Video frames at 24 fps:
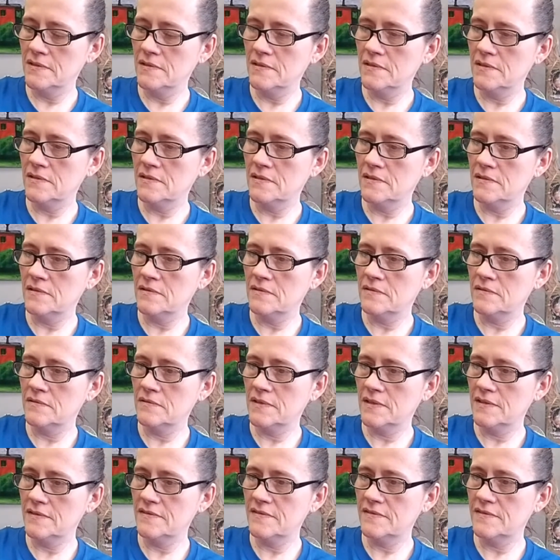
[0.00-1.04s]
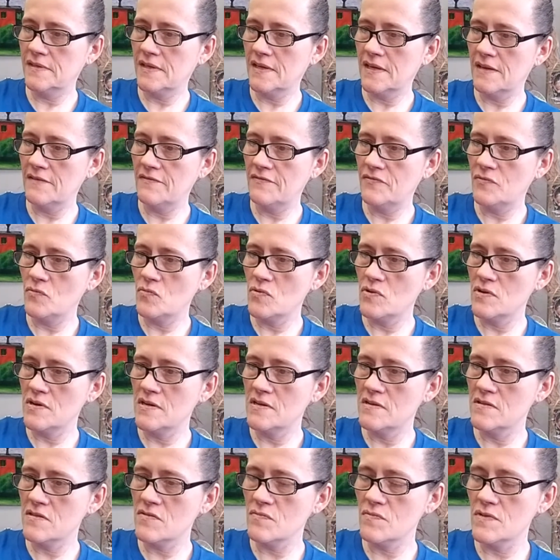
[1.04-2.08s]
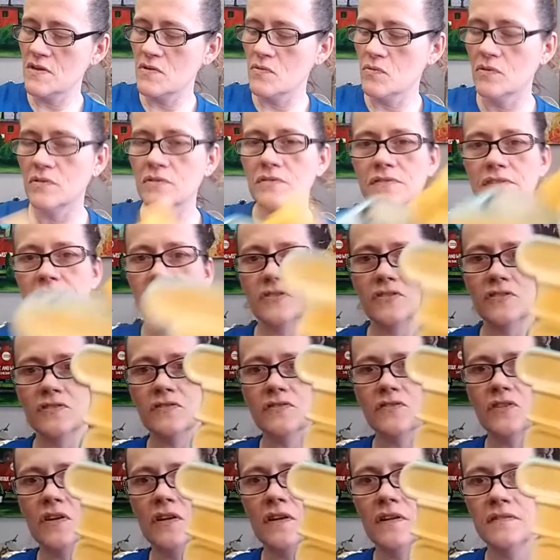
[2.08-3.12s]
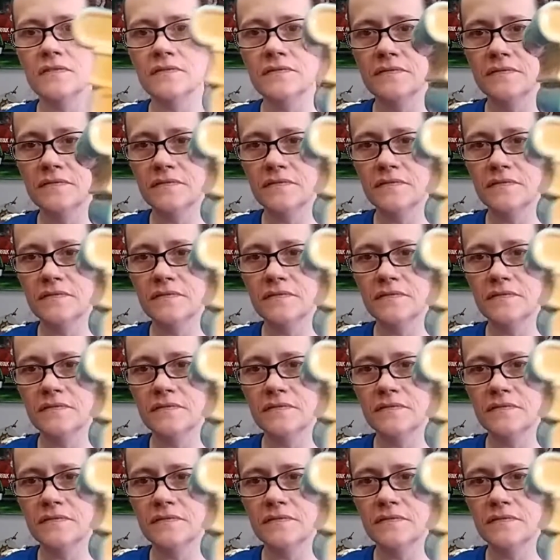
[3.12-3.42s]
oh, let's say four and three quarters inches tall.